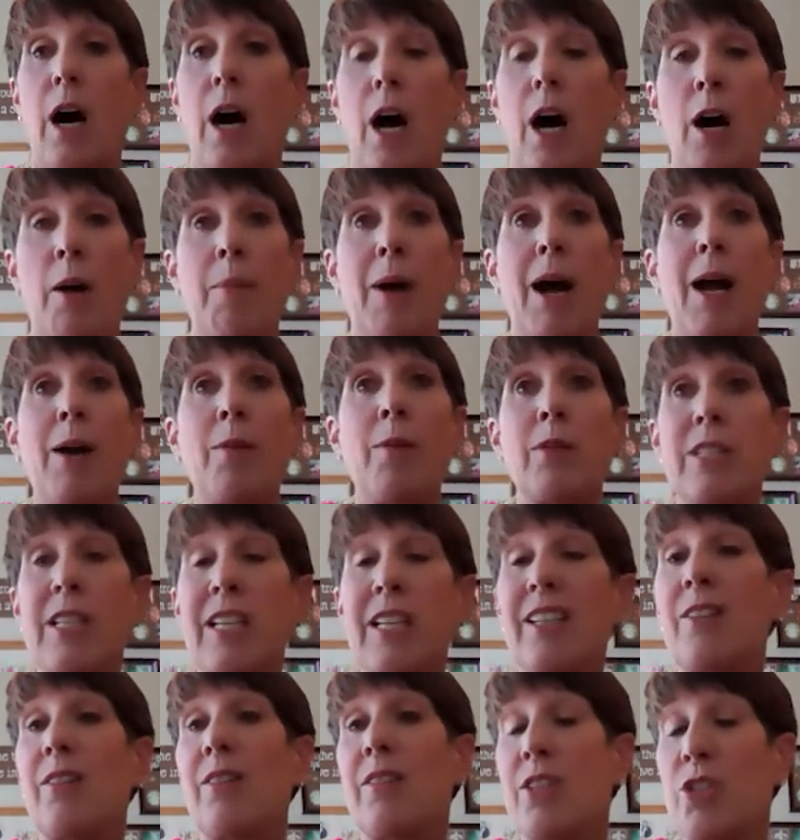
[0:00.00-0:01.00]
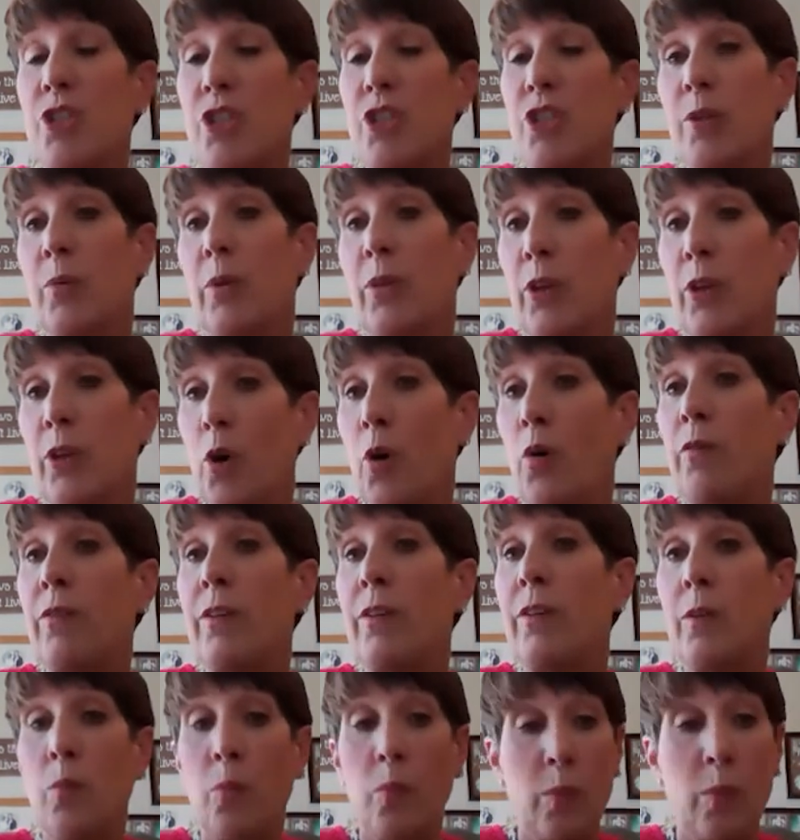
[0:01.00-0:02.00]
Um, I will tell you this year with
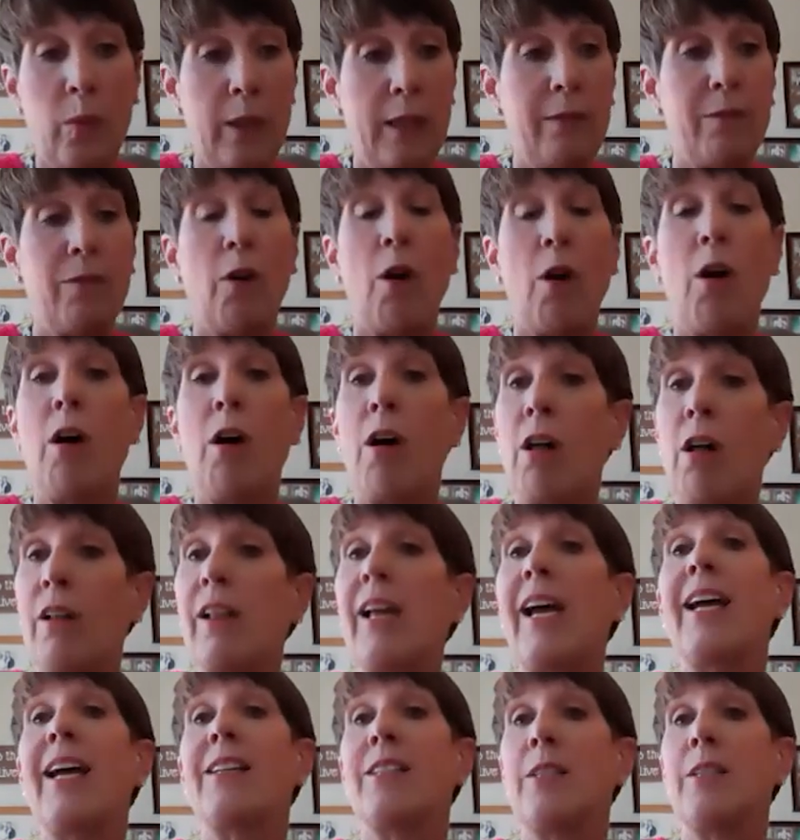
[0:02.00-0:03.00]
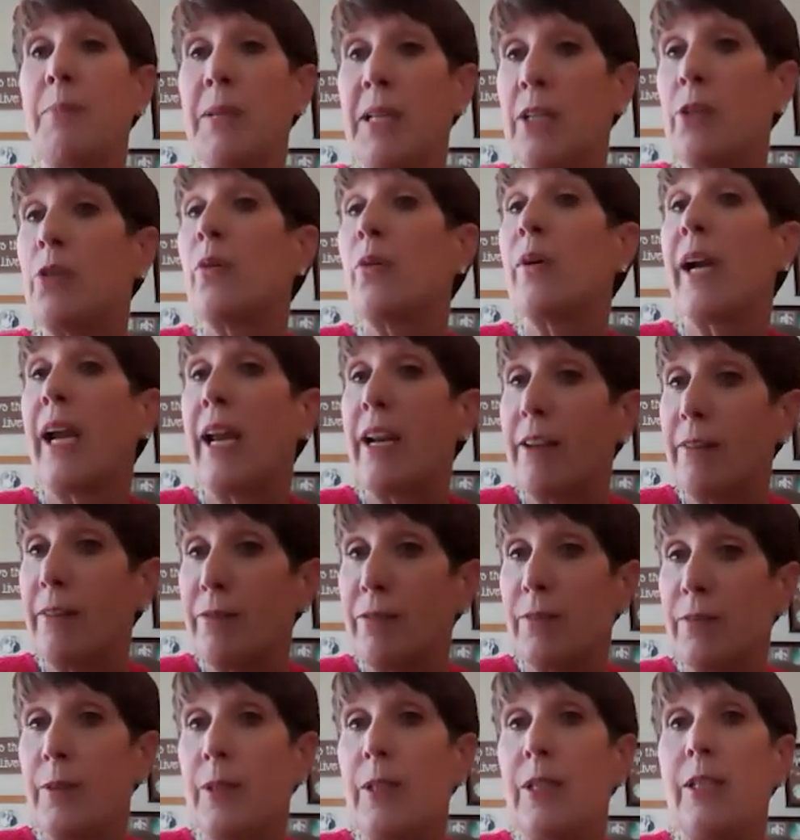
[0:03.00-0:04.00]
COVID, we've all had to be
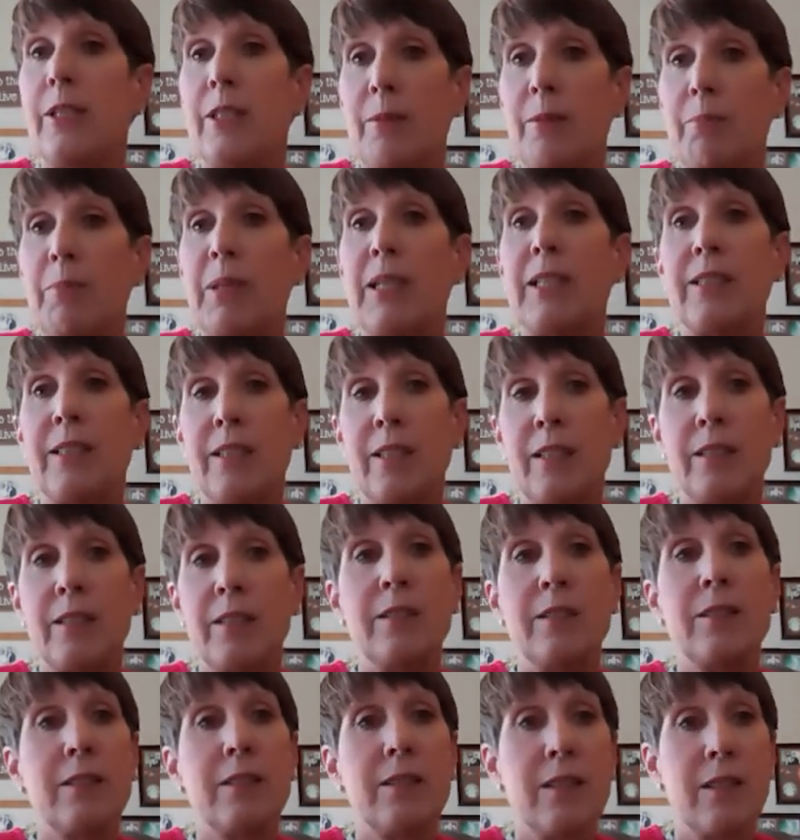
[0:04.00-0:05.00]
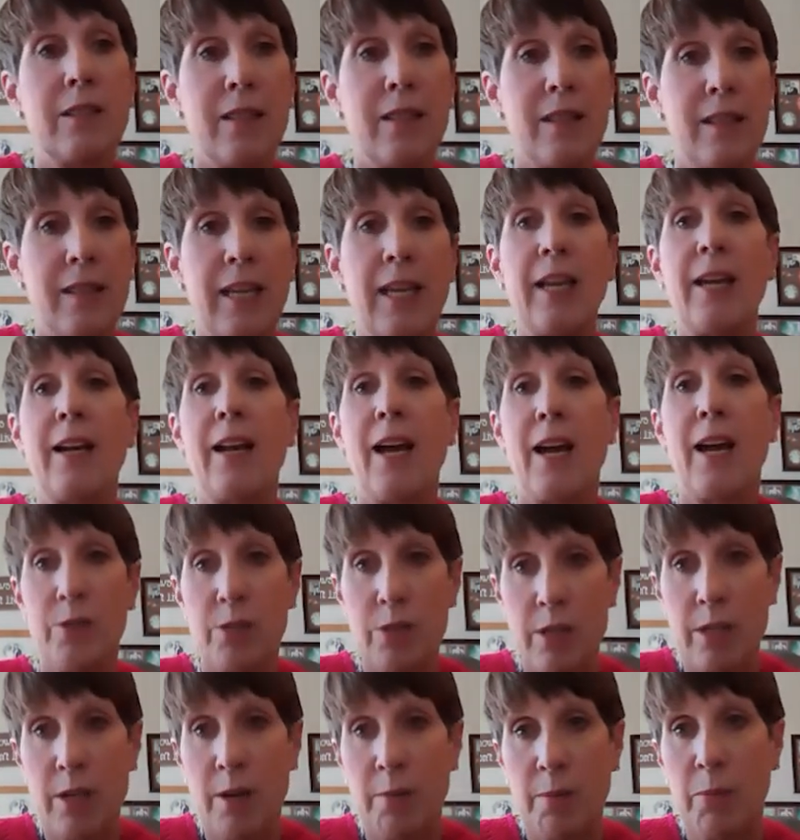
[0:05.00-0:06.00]
creative because the in
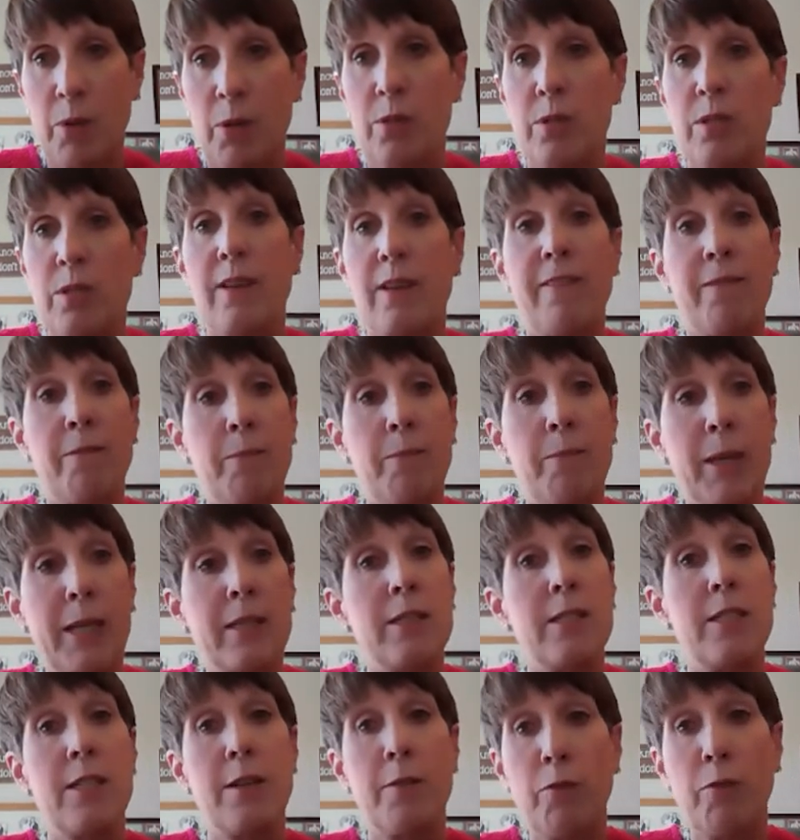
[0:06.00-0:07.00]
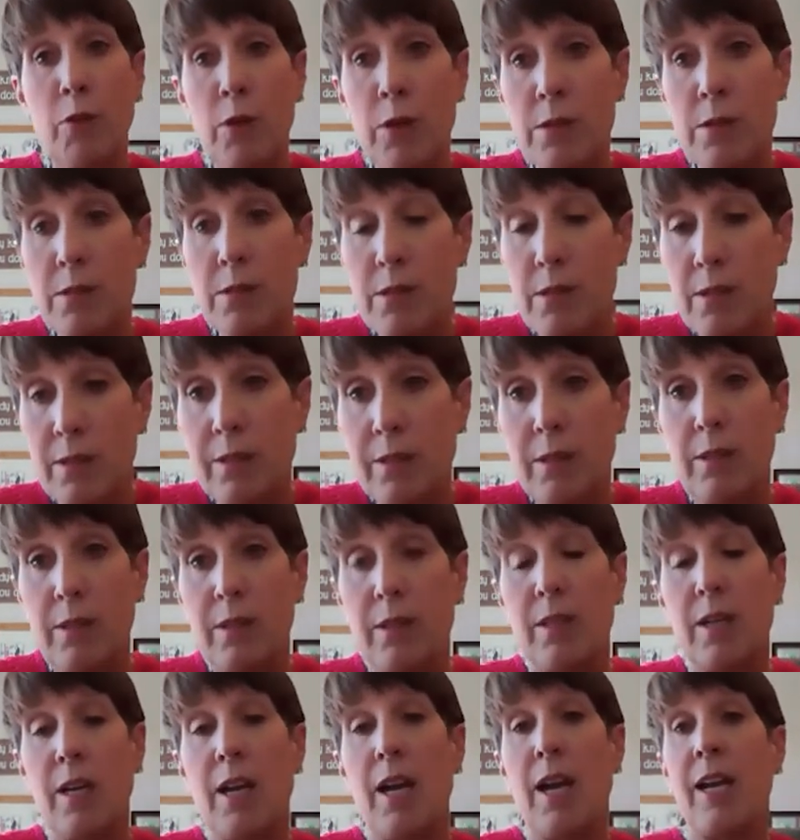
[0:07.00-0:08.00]
house numbers have been different
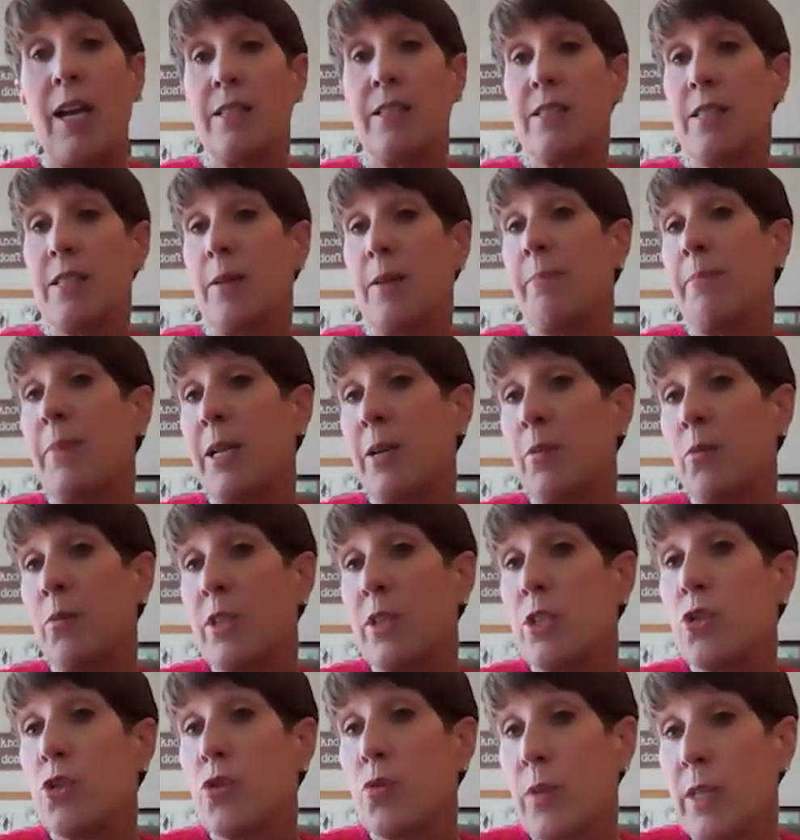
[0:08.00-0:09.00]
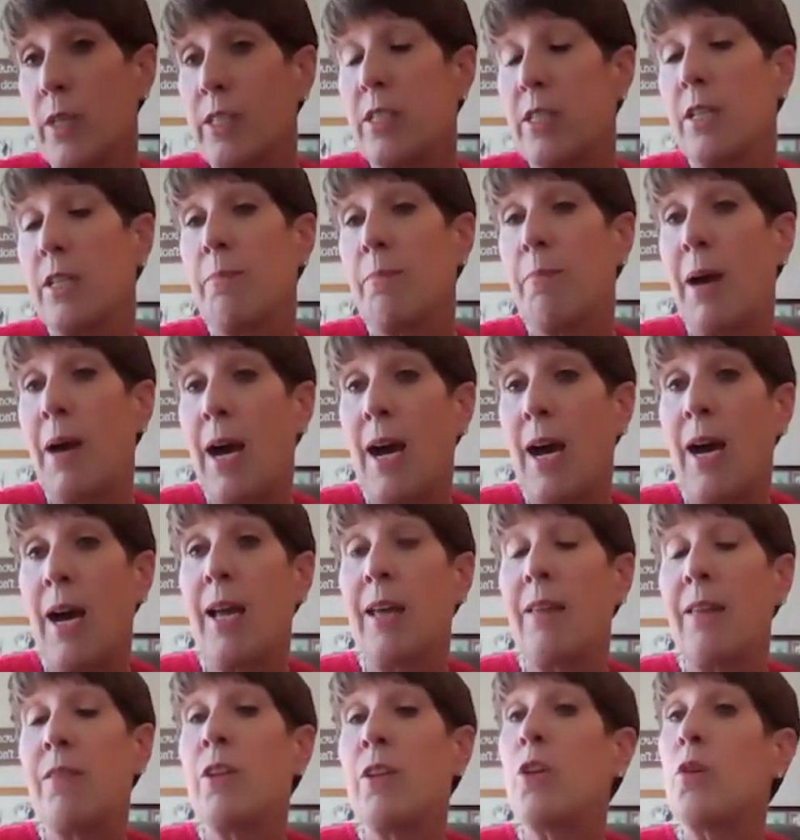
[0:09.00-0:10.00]
and some been restricted
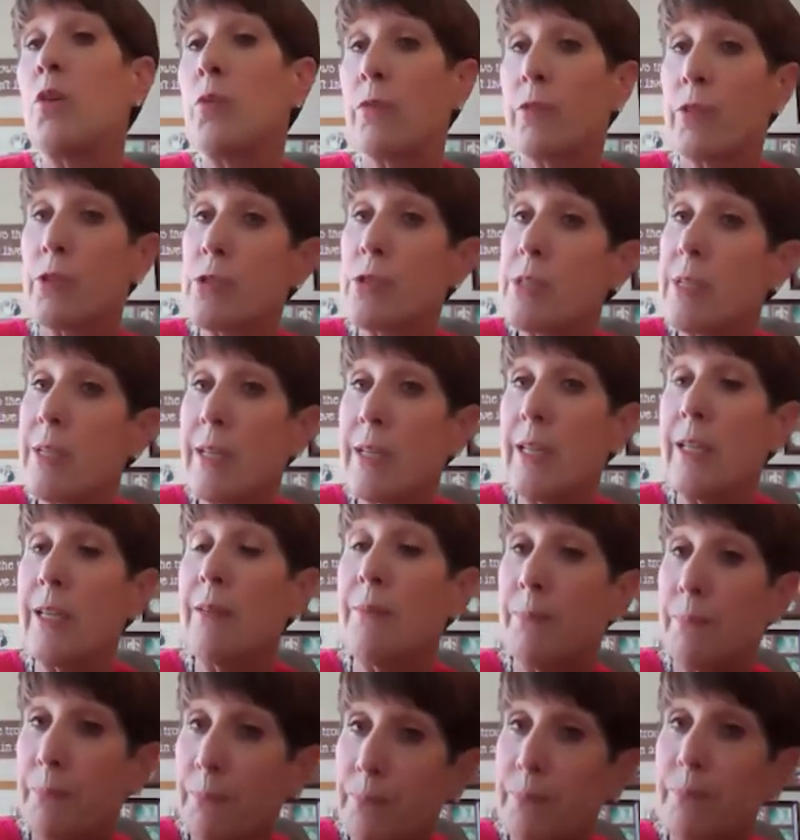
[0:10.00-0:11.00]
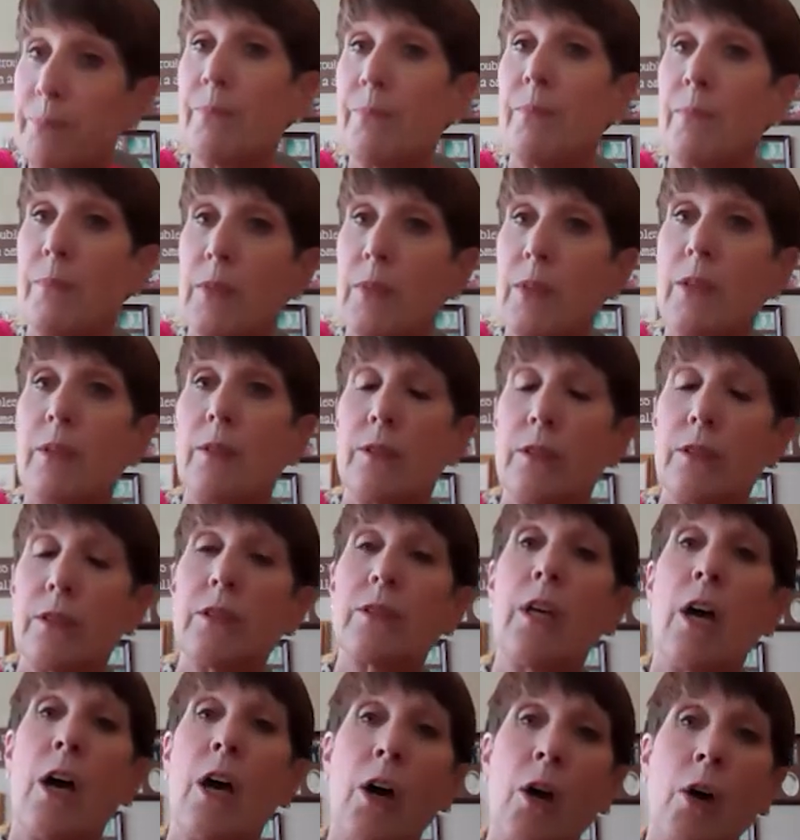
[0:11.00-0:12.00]
by the university
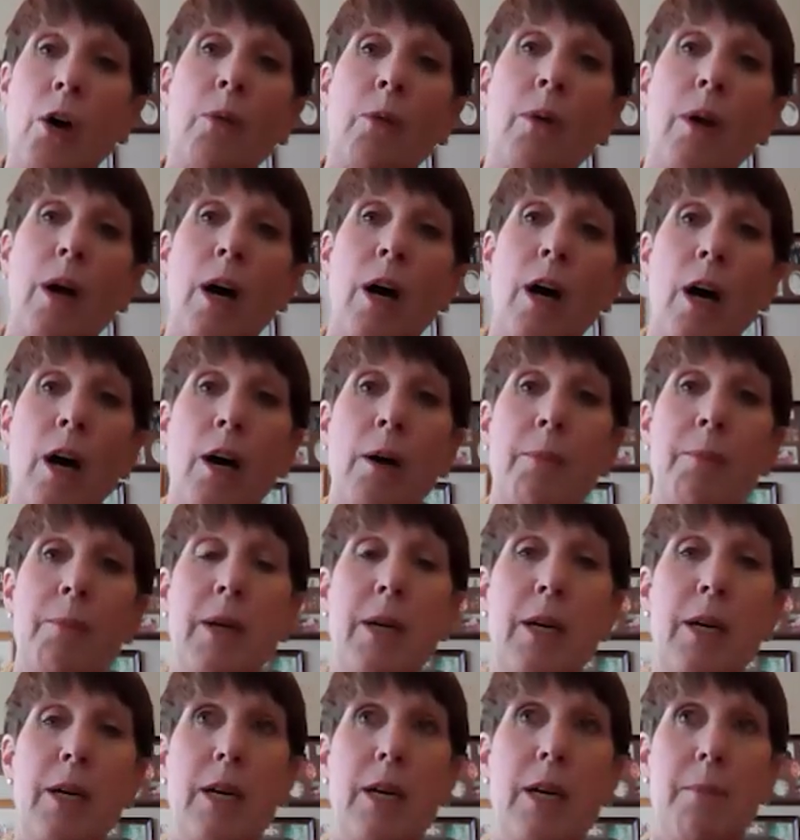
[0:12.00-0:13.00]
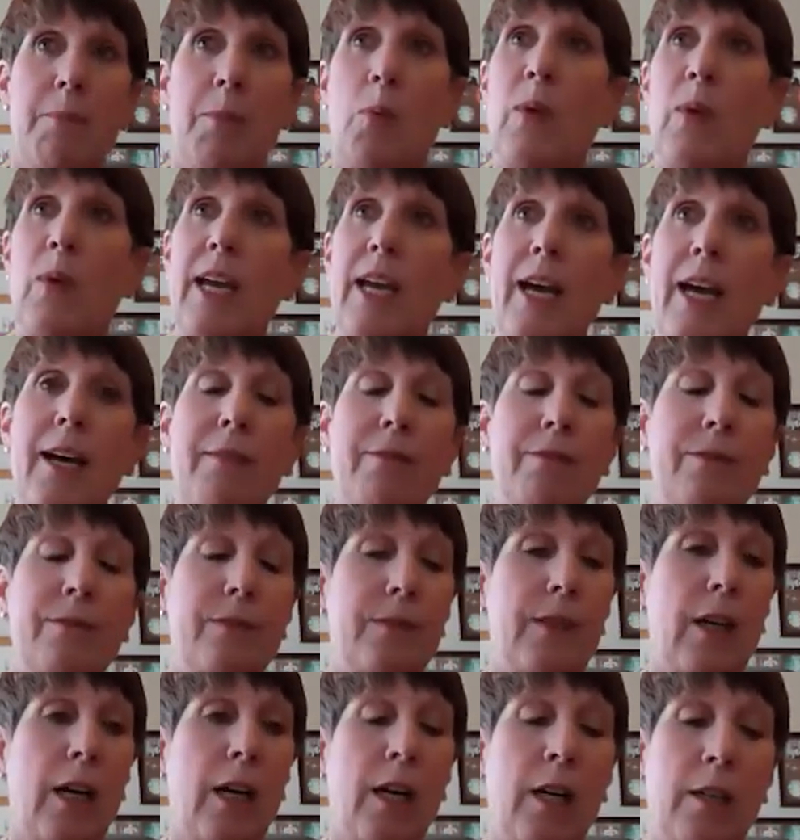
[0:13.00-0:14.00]
so, um, but we have,
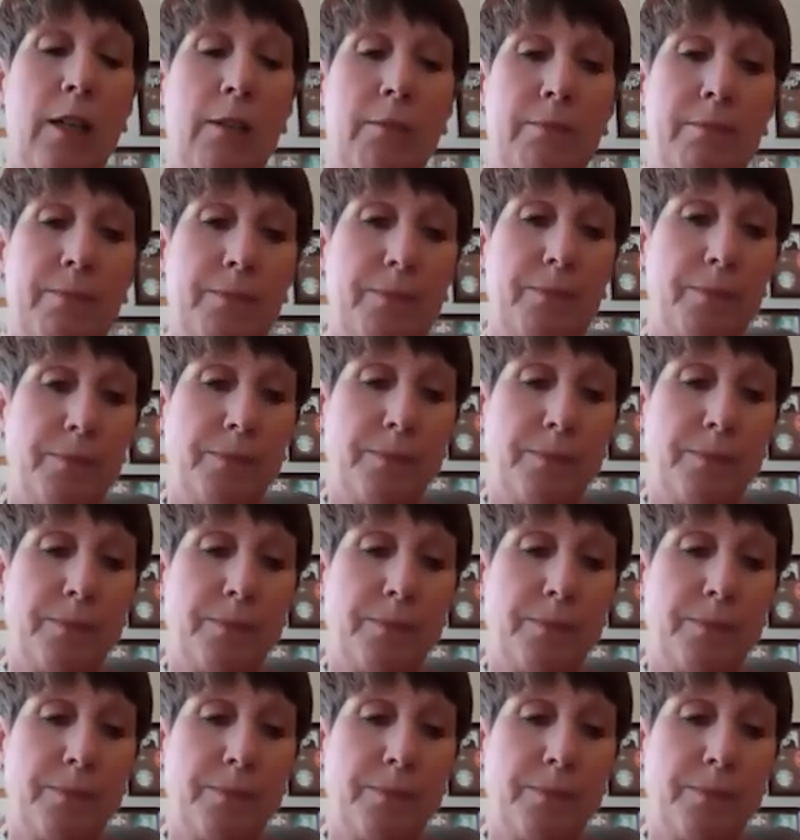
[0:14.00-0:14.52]
um,